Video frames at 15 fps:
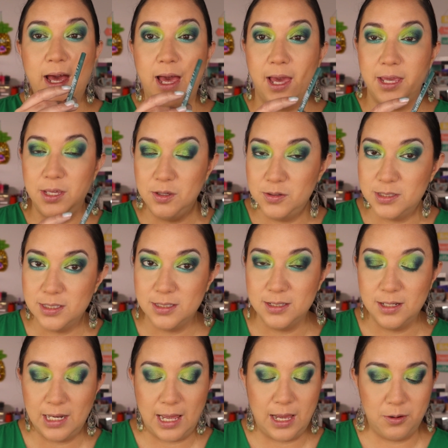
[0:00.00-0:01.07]
I use this a
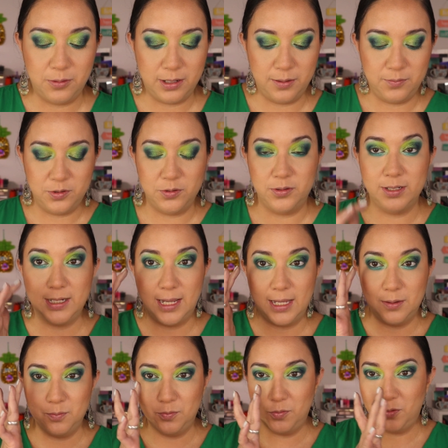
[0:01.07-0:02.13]
lot when I'm doing
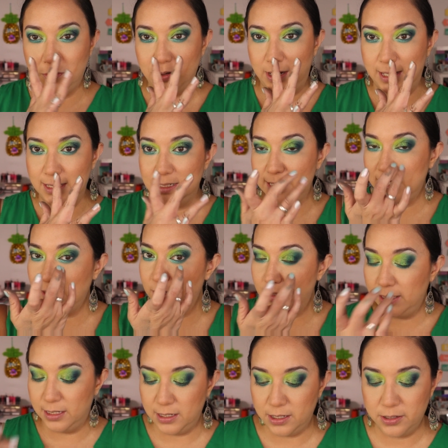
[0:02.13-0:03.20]
like more like
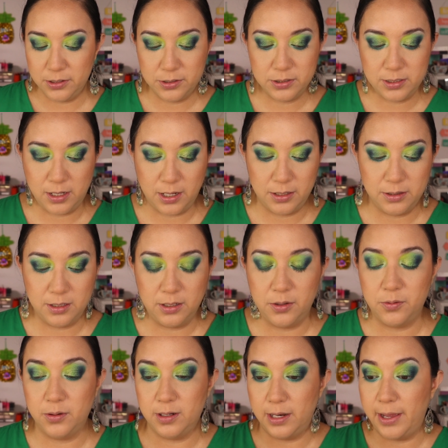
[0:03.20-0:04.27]
tealy colors on the
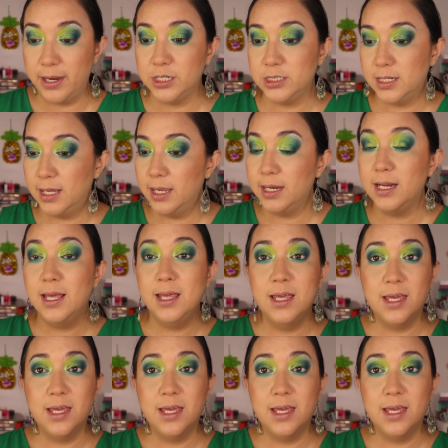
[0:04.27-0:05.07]
lower lash line.